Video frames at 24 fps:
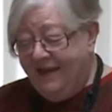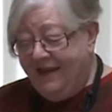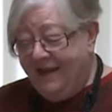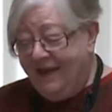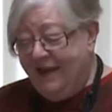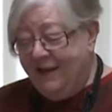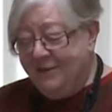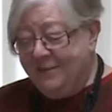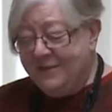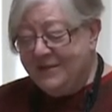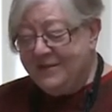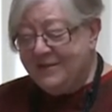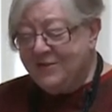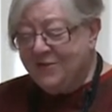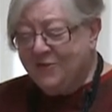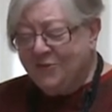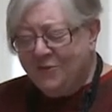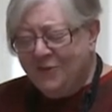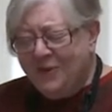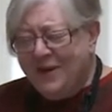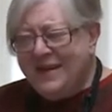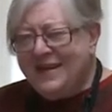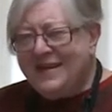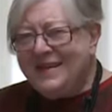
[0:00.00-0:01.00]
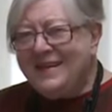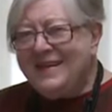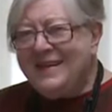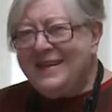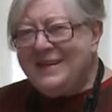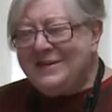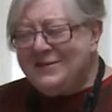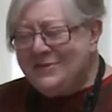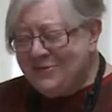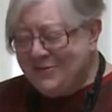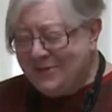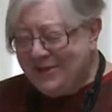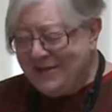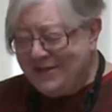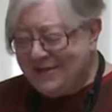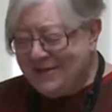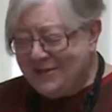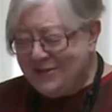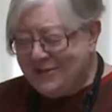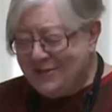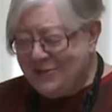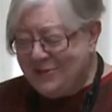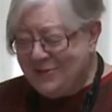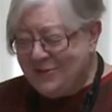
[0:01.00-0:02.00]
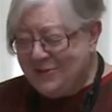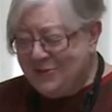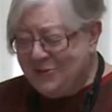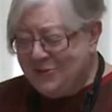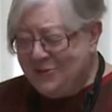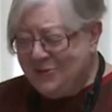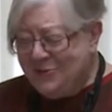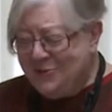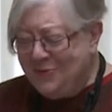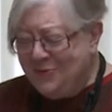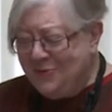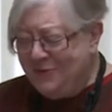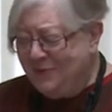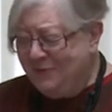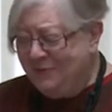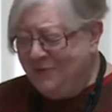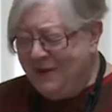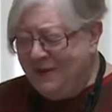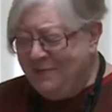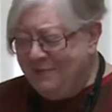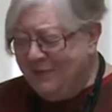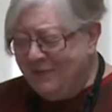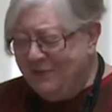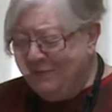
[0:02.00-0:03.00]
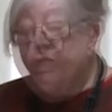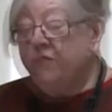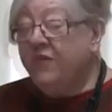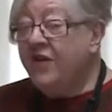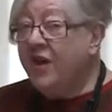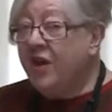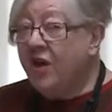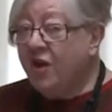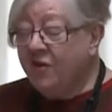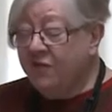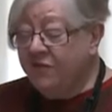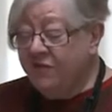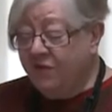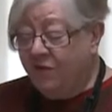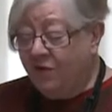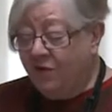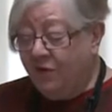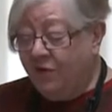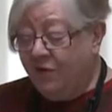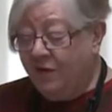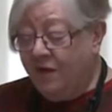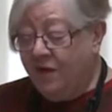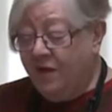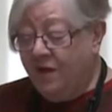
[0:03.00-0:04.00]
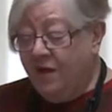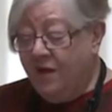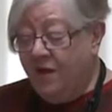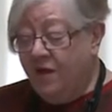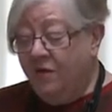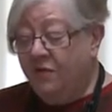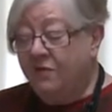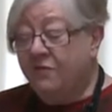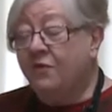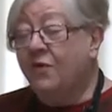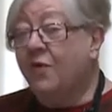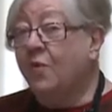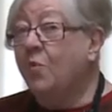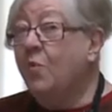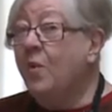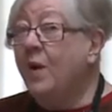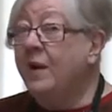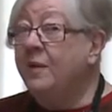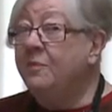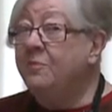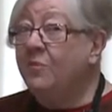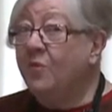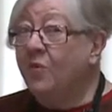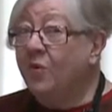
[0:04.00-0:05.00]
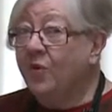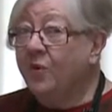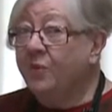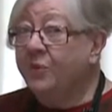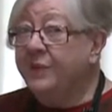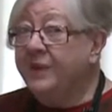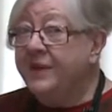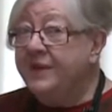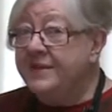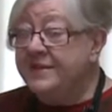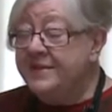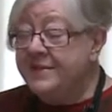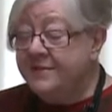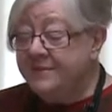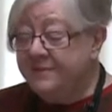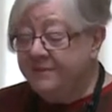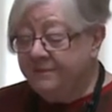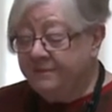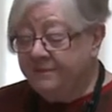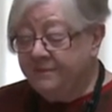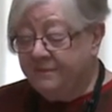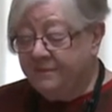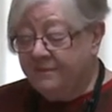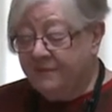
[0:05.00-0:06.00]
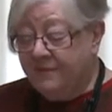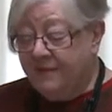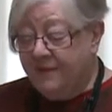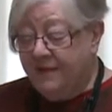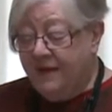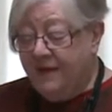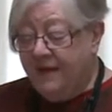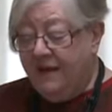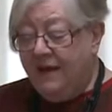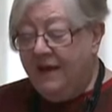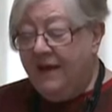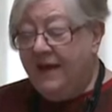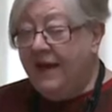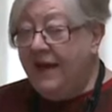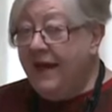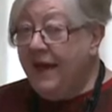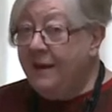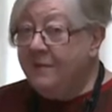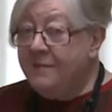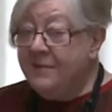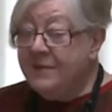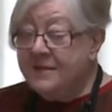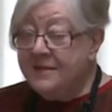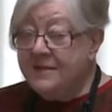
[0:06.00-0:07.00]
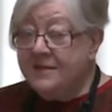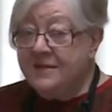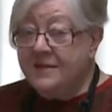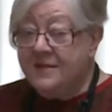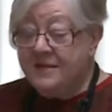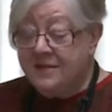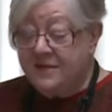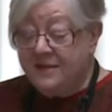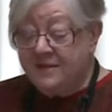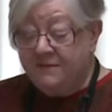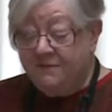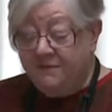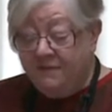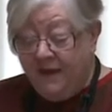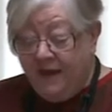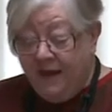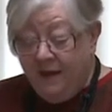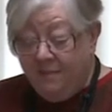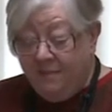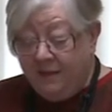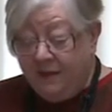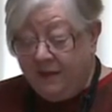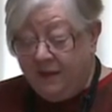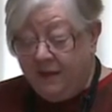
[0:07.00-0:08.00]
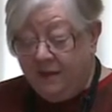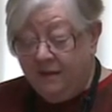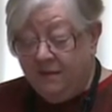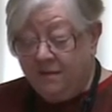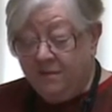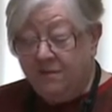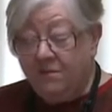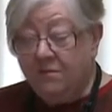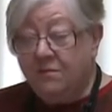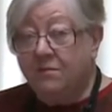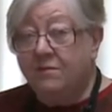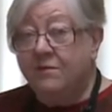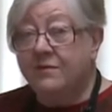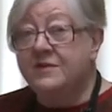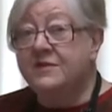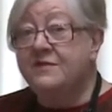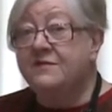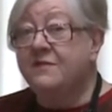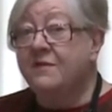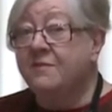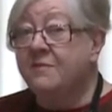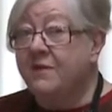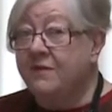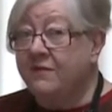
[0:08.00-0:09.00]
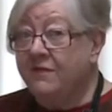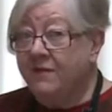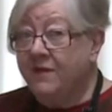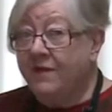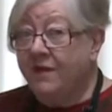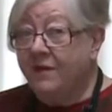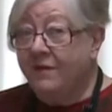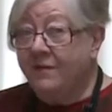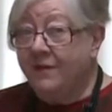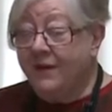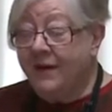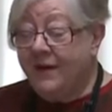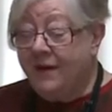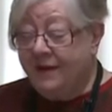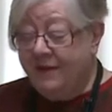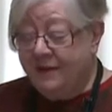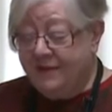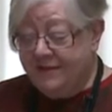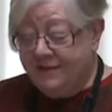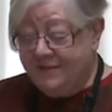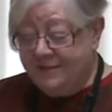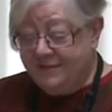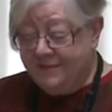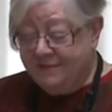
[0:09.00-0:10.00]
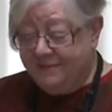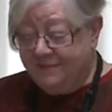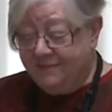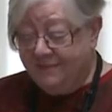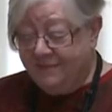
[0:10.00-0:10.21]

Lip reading: It was great interest to the people of Herfel for one more reason. Amundsen's family was from the Valar Islands.